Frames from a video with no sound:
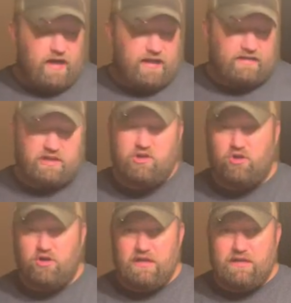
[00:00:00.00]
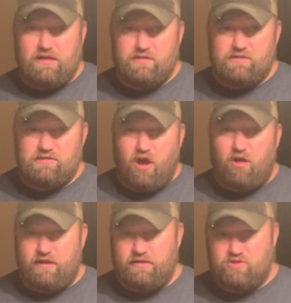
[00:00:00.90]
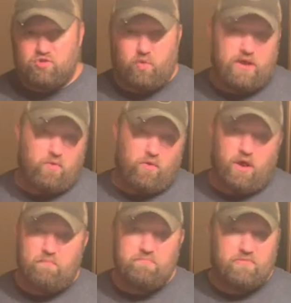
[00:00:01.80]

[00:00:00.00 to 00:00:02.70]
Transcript: that has a good, solid, sweet rub.